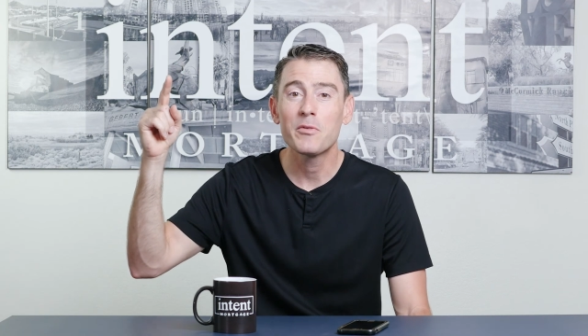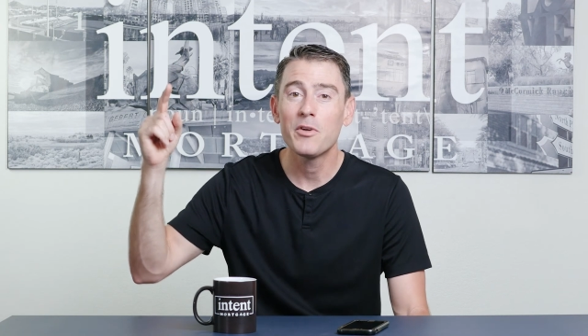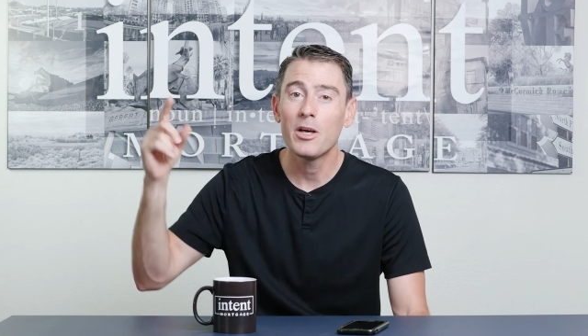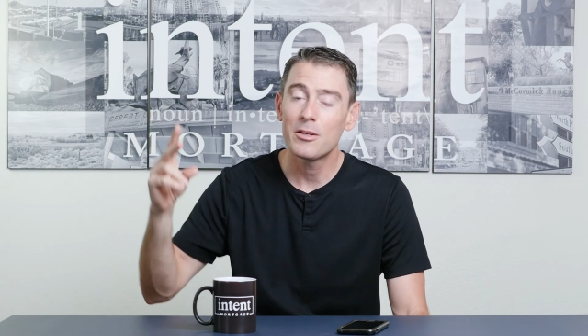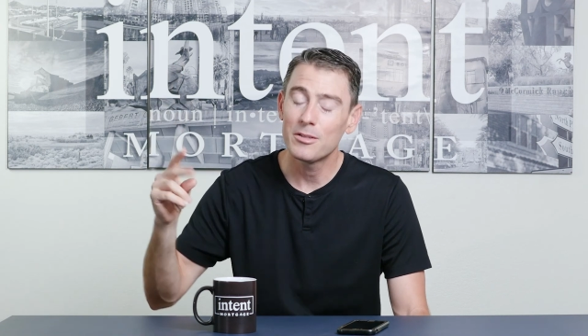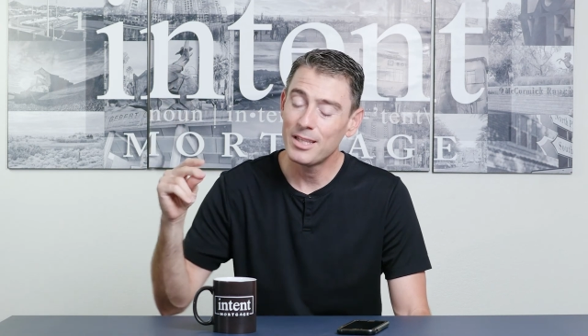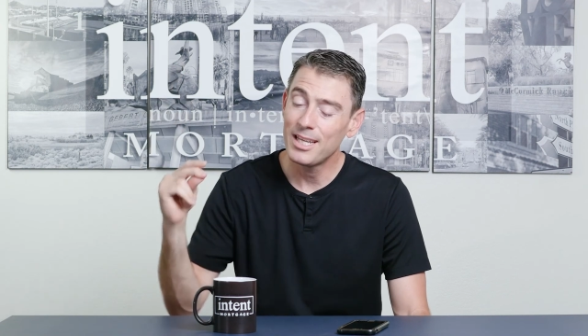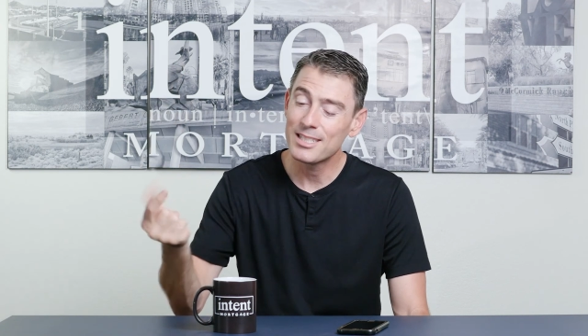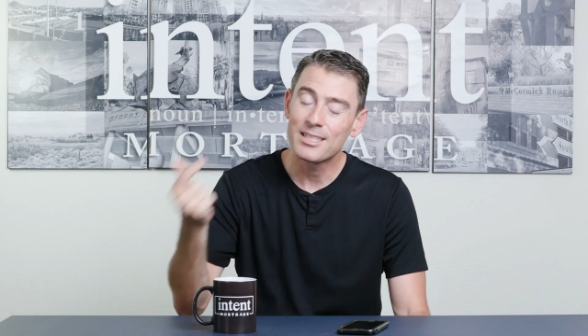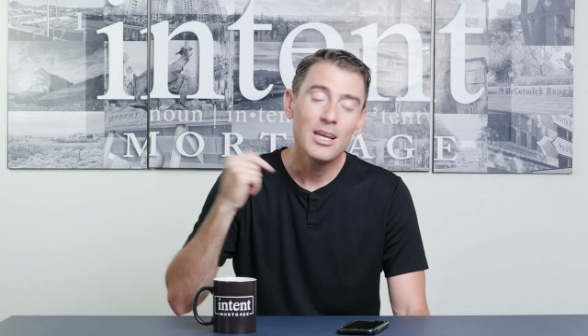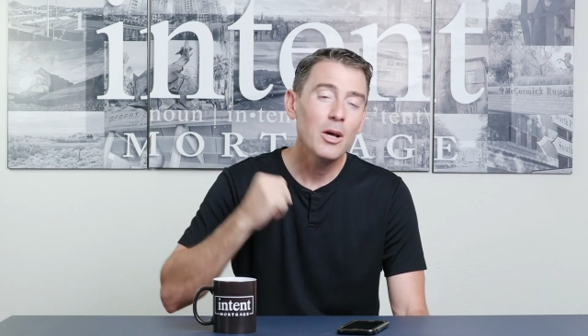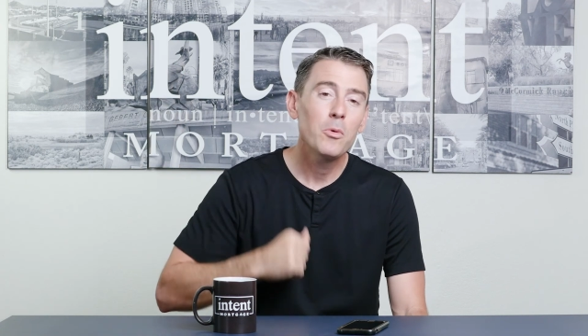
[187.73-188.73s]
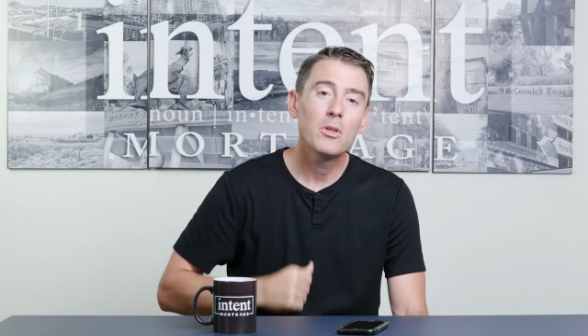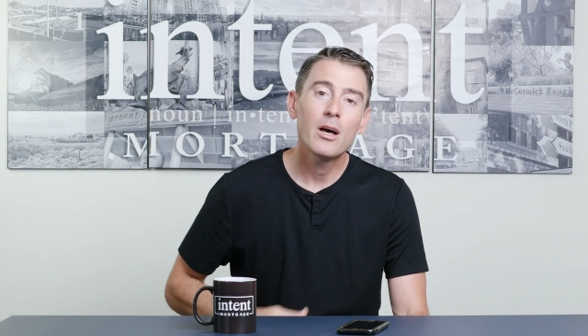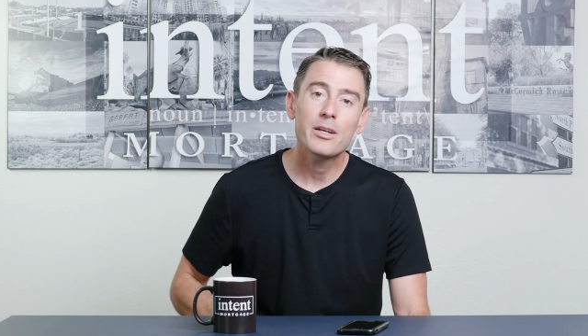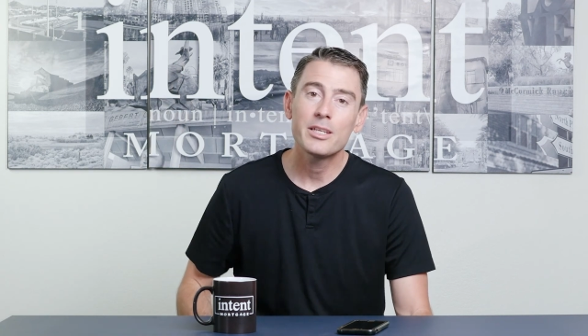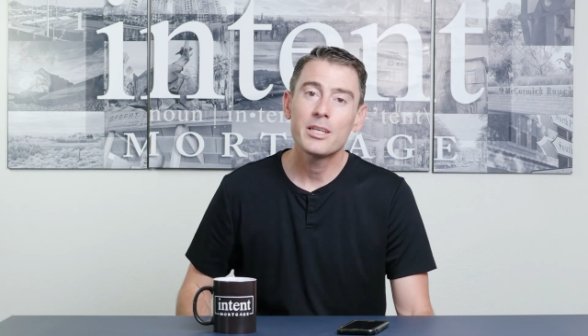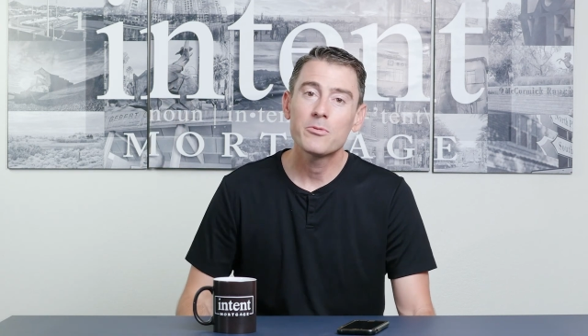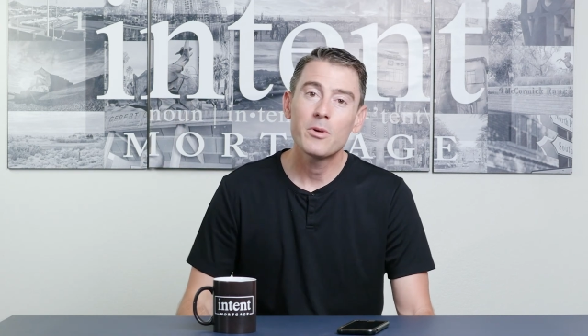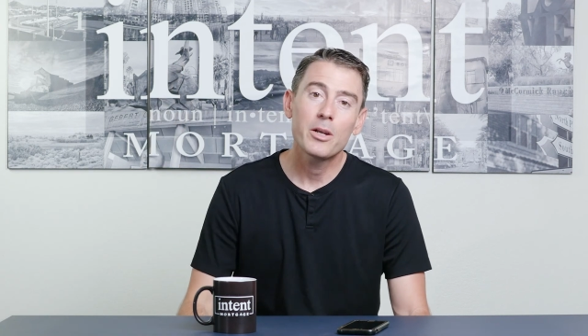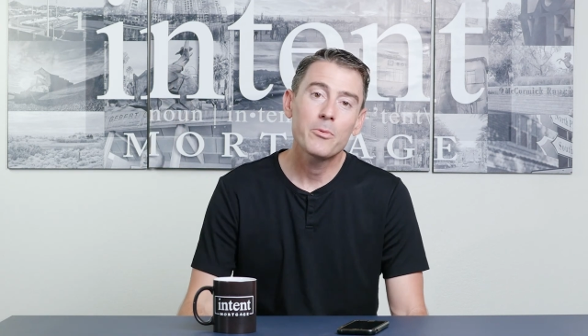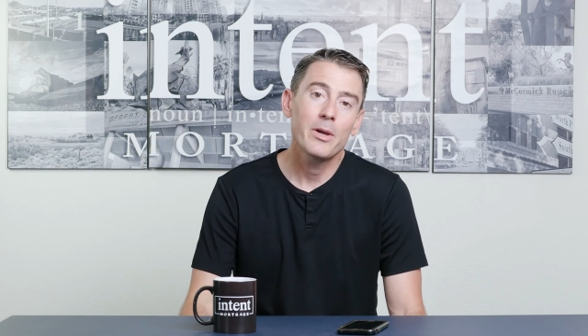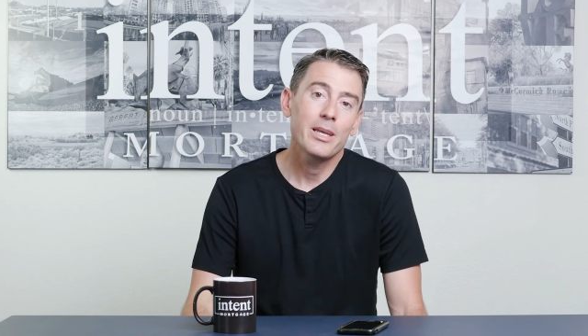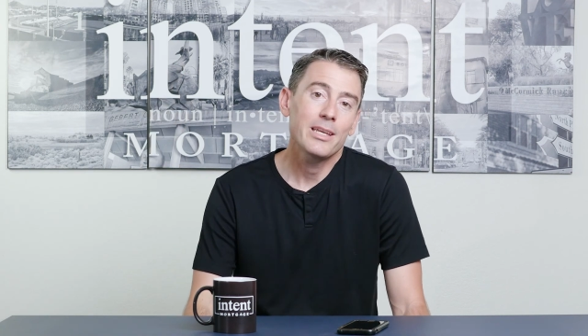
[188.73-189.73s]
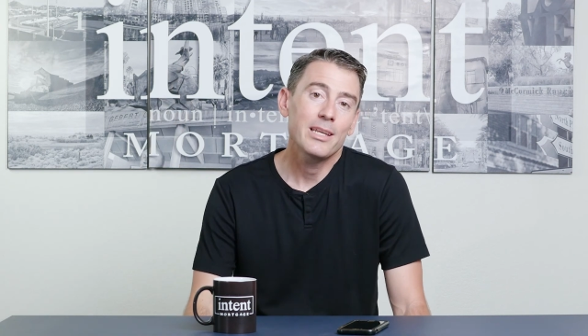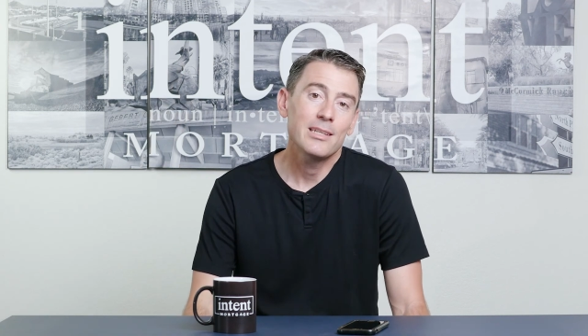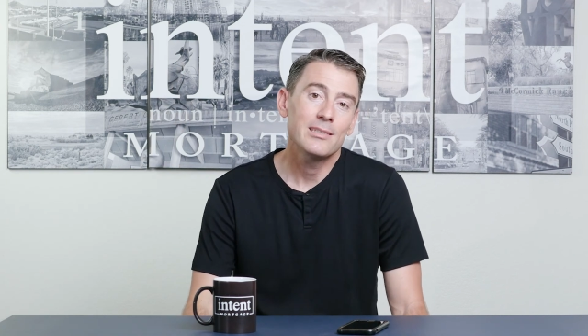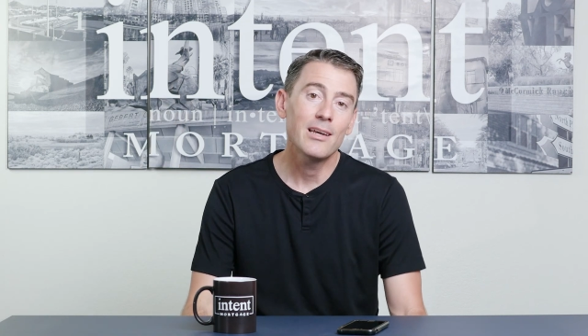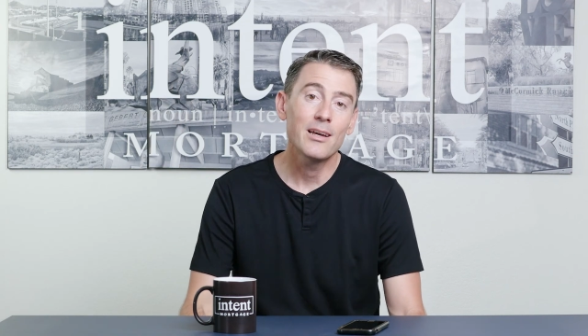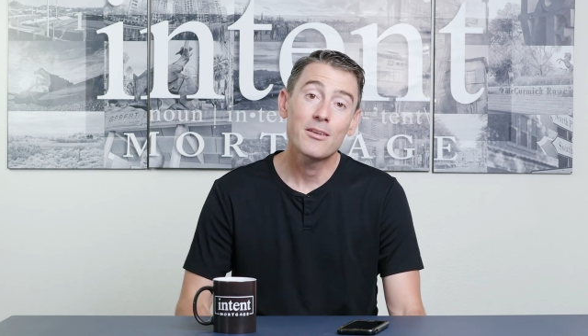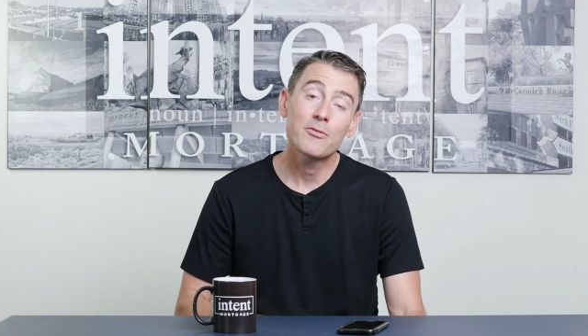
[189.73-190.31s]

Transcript: volatile days, we'll lock you in right away and get it done.